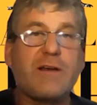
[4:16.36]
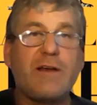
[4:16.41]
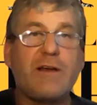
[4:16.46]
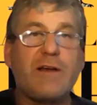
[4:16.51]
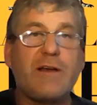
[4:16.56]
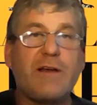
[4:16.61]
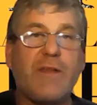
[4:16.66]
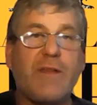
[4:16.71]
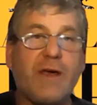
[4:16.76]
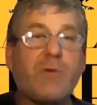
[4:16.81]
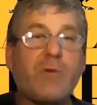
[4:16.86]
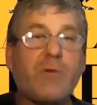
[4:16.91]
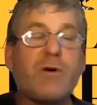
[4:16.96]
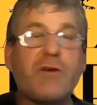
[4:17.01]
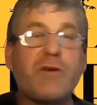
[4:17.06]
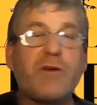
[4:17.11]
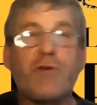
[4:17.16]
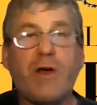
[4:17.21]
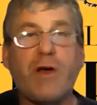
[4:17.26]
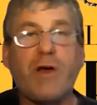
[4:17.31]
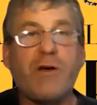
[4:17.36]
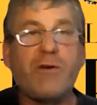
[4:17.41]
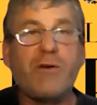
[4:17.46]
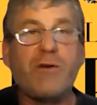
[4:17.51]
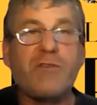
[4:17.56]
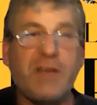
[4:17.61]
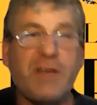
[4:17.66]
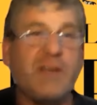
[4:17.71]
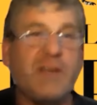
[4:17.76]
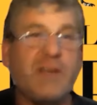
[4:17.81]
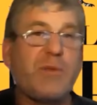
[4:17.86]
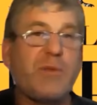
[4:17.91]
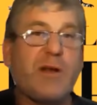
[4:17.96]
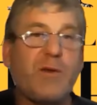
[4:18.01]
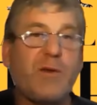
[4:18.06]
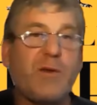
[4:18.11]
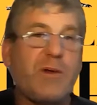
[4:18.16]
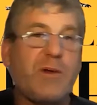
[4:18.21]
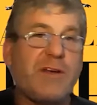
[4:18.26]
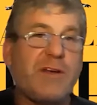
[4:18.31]
there were drones in the
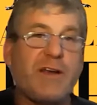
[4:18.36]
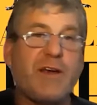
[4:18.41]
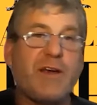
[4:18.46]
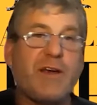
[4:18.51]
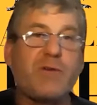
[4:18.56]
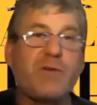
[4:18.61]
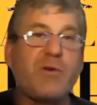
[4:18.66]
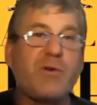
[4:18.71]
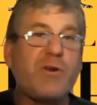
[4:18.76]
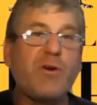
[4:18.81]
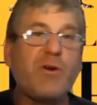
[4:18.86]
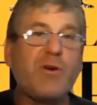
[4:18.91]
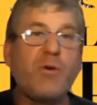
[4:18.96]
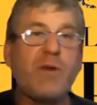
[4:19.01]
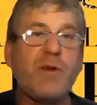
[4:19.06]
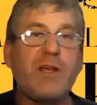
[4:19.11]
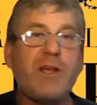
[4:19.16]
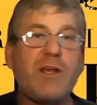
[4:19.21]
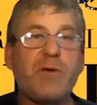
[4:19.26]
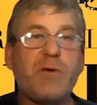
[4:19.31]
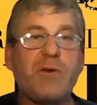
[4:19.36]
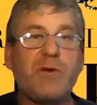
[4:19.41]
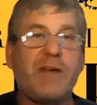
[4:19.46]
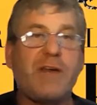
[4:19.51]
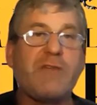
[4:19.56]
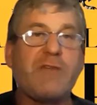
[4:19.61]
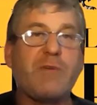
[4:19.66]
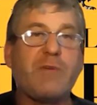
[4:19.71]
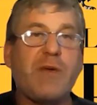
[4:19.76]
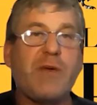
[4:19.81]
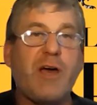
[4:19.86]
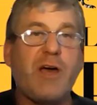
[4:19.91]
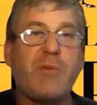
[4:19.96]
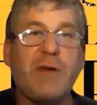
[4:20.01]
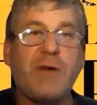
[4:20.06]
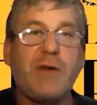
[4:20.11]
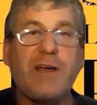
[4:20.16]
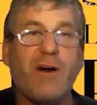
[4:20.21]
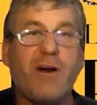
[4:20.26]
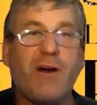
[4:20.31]
middle of winter. You know, normally you would never be
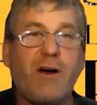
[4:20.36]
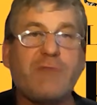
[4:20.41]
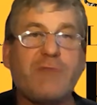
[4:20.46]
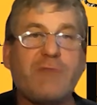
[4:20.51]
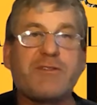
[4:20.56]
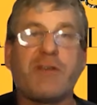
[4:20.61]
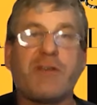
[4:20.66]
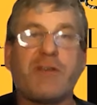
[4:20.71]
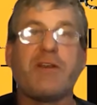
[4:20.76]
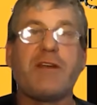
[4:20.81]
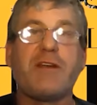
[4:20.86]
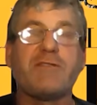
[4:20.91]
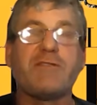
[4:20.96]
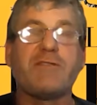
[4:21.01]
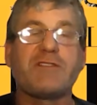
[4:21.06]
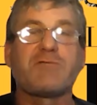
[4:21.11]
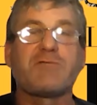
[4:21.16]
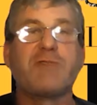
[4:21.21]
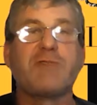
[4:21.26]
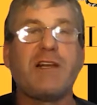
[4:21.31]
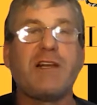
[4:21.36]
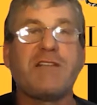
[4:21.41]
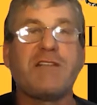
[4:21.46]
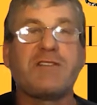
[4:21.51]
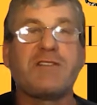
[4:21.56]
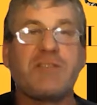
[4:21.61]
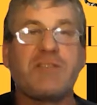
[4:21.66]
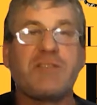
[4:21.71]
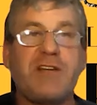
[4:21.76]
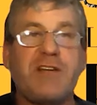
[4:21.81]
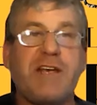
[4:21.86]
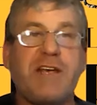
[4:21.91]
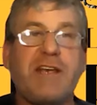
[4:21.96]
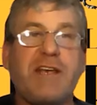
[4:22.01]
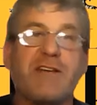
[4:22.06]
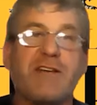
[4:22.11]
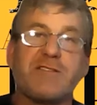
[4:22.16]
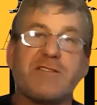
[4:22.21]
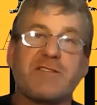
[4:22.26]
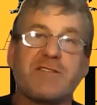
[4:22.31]
opening hives, so you never really see
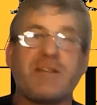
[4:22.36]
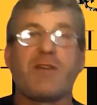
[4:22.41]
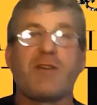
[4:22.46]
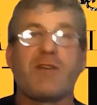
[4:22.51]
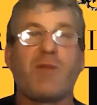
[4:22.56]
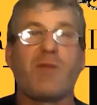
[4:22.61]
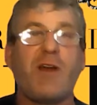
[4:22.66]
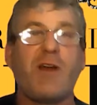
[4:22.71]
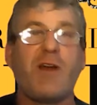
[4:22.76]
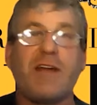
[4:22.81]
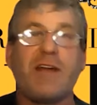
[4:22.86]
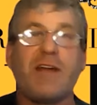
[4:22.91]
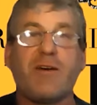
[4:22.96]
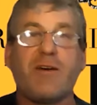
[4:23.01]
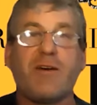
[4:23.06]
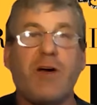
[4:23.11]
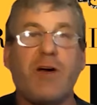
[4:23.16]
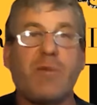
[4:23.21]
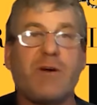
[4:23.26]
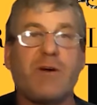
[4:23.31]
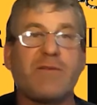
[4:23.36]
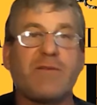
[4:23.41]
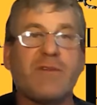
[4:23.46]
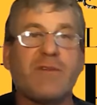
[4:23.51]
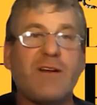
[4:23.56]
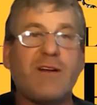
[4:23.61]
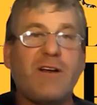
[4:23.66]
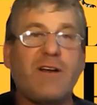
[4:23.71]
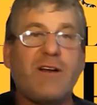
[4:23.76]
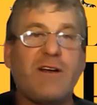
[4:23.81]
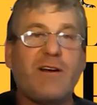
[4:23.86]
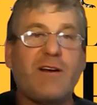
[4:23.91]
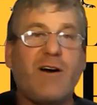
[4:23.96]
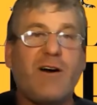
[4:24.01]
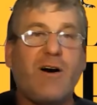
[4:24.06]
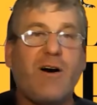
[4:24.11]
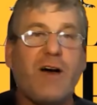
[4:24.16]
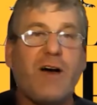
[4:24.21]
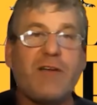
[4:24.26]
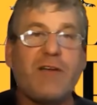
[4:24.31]
because it's a terrible idea to open
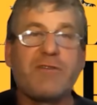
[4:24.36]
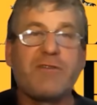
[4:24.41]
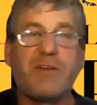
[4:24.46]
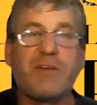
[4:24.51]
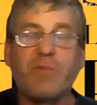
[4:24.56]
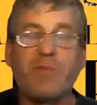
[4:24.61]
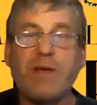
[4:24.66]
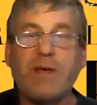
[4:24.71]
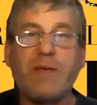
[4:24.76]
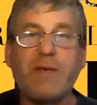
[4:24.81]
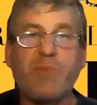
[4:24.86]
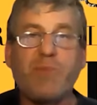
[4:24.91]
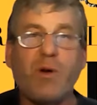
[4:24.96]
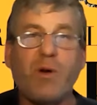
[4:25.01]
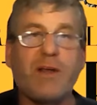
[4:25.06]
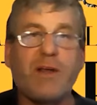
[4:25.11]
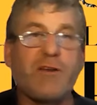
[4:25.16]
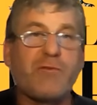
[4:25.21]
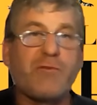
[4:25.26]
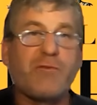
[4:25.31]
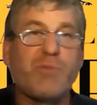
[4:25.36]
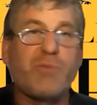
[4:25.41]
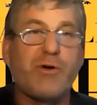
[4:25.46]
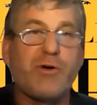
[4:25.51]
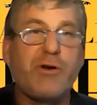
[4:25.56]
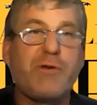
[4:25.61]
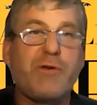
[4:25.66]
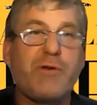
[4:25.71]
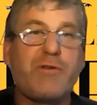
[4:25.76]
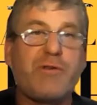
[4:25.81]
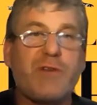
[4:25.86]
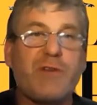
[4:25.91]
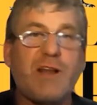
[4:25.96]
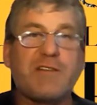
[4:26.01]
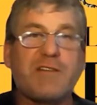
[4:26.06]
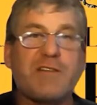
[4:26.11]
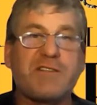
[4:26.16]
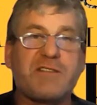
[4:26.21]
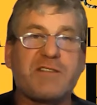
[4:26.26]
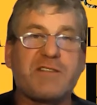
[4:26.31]
hives and be pulling brood
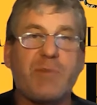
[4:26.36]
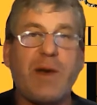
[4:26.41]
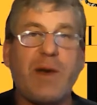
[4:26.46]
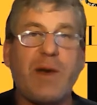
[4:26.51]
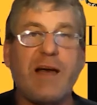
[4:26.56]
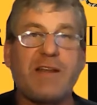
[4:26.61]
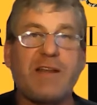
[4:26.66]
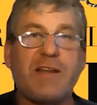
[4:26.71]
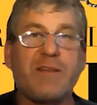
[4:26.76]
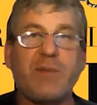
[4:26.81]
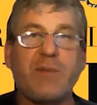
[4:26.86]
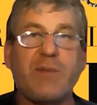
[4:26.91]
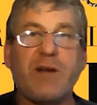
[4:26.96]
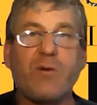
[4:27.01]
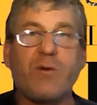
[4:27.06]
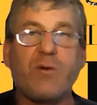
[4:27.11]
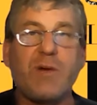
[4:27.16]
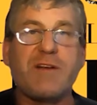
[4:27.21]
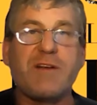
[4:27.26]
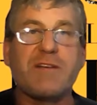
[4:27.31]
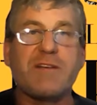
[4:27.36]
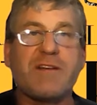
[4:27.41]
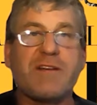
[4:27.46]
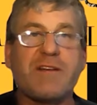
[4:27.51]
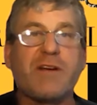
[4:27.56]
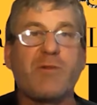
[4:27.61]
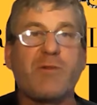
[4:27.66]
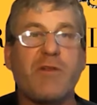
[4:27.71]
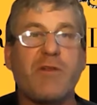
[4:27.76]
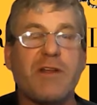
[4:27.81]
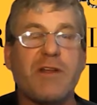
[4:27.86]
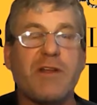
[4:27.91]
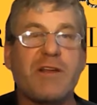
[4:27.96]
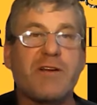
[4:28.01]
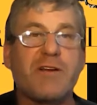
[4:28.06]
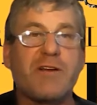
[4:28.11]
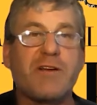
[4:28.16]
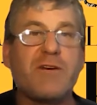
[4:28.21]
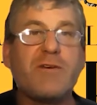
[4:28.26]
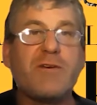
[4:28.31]
clusters apart in the middle of winter. Terrible thing
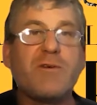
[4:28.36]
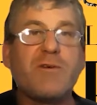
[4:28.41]
to do,